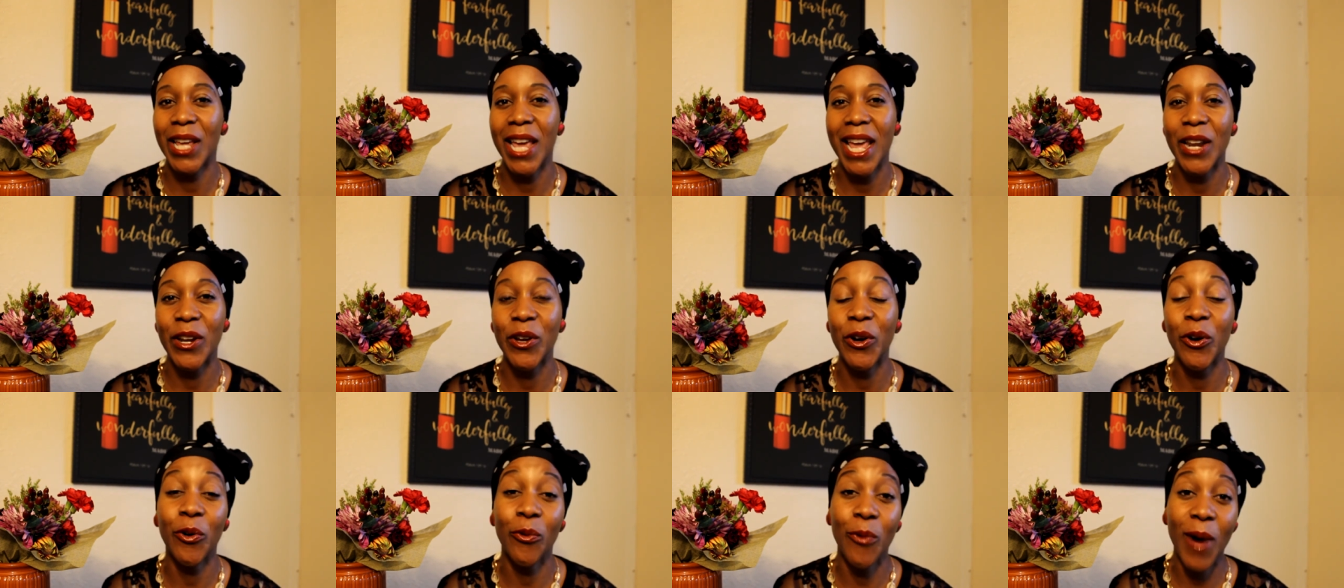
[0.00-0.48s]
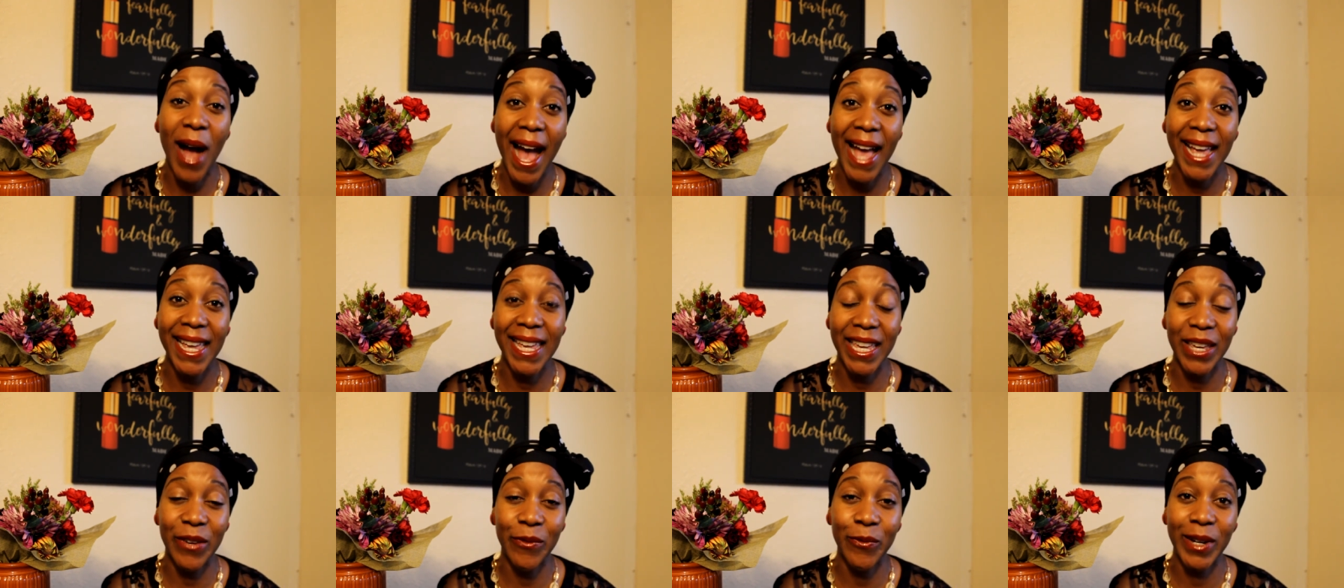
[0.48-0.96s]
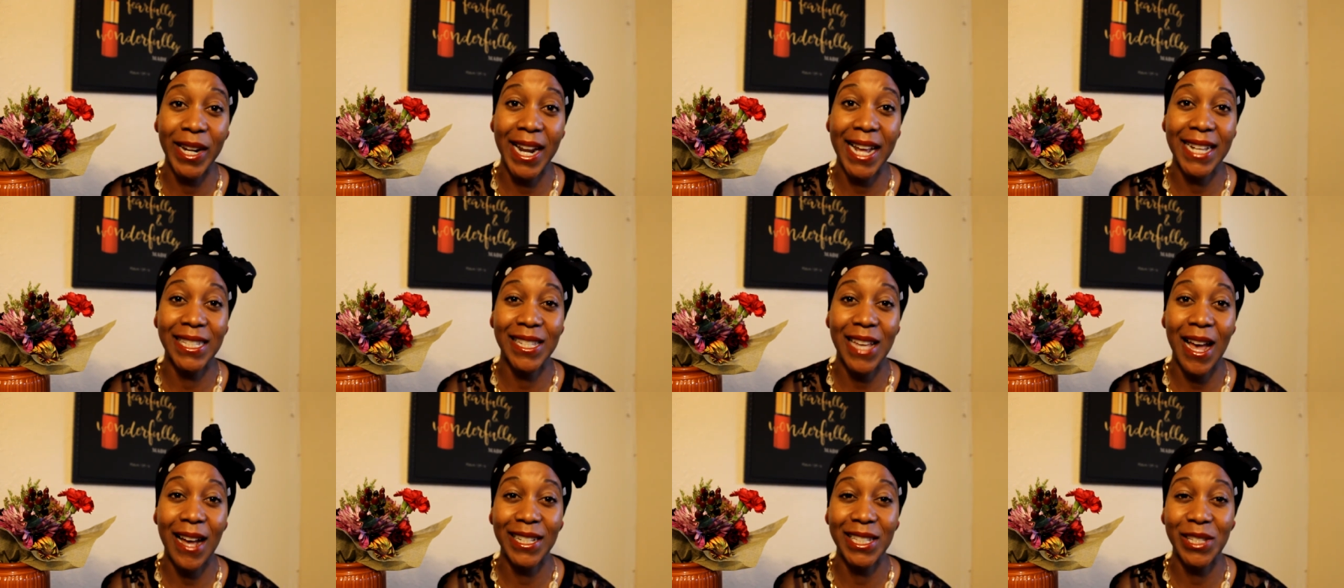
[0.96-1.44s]
in Hawaii when I
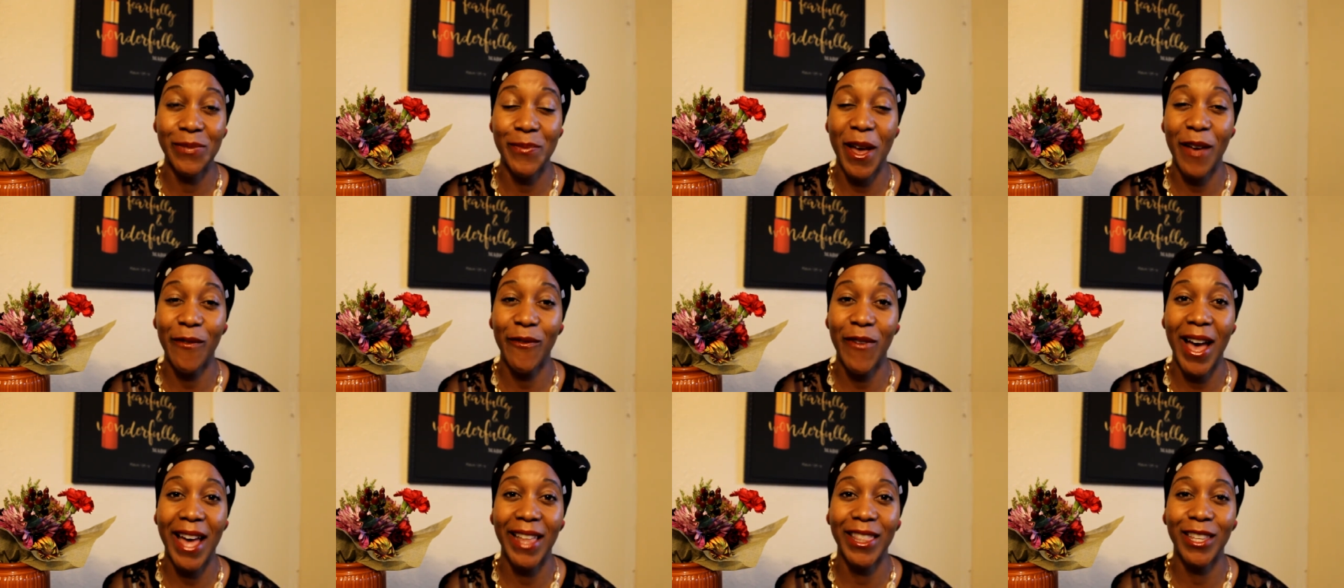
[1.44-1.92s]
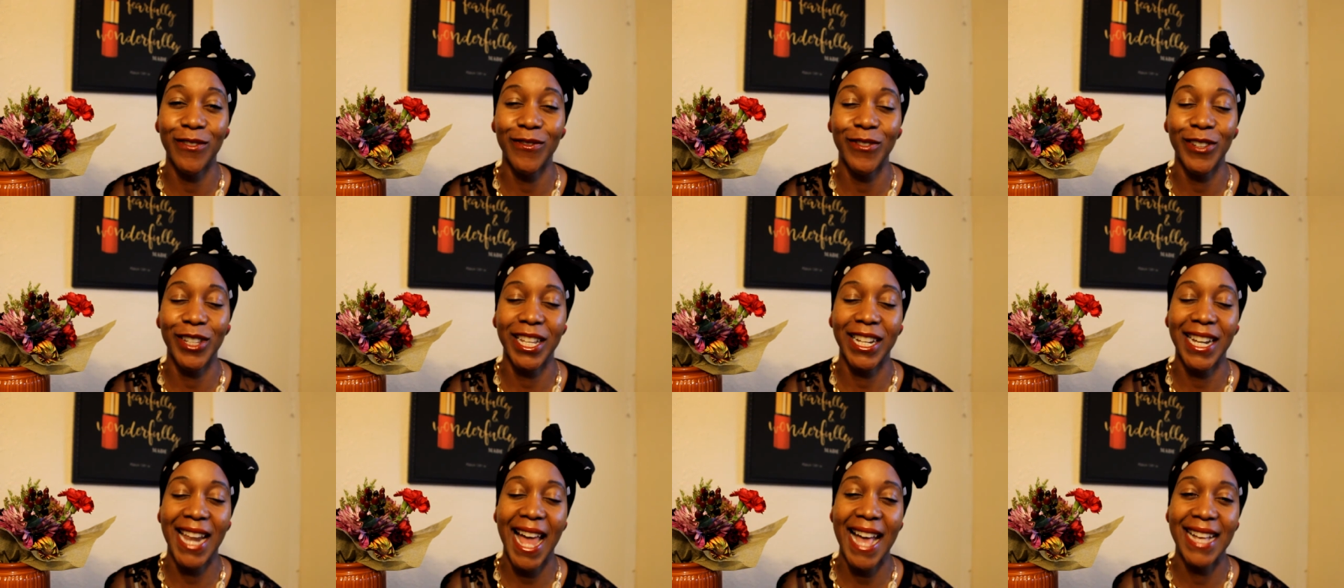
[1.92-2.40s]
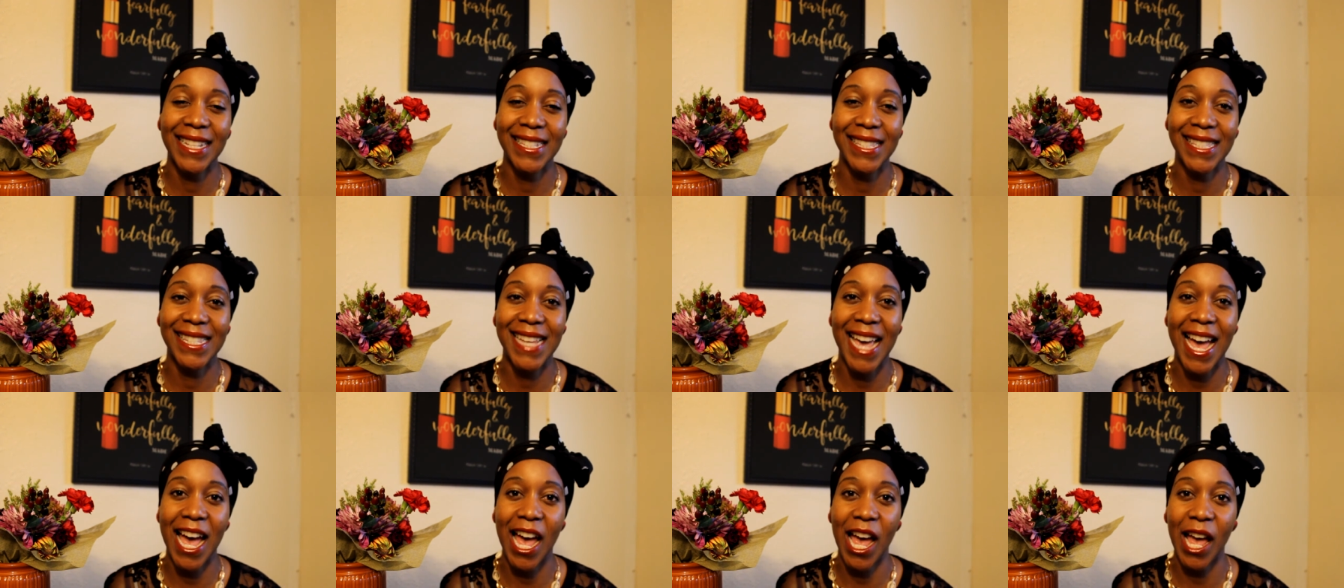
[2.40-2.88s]
talked to my father for the last
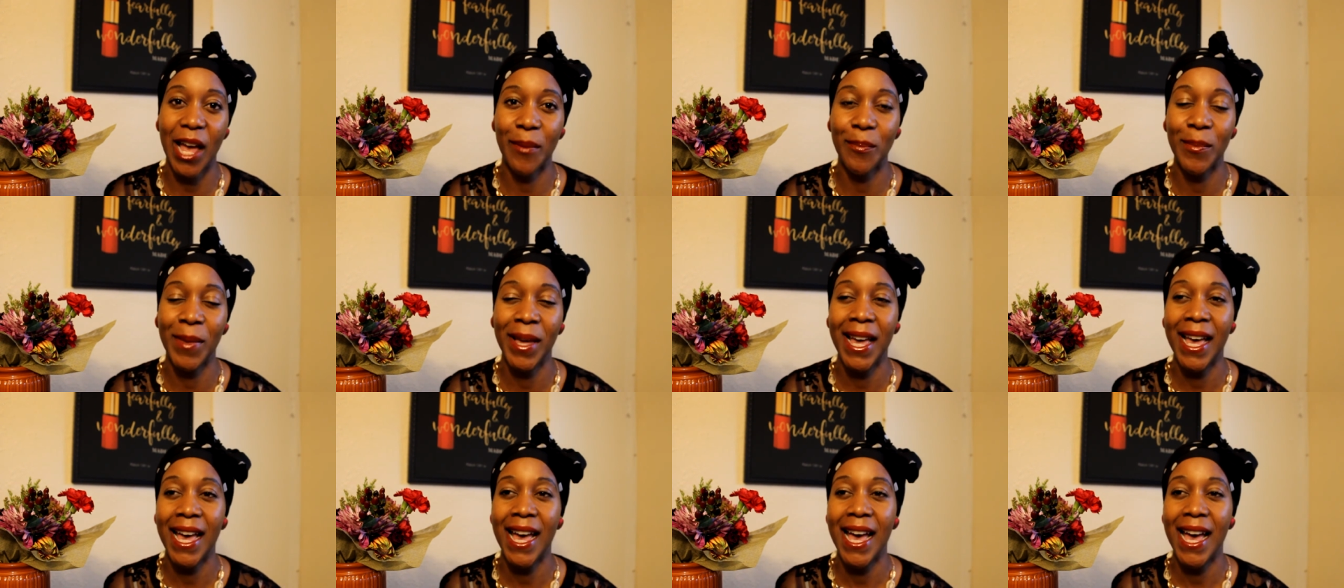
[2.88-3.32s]
time.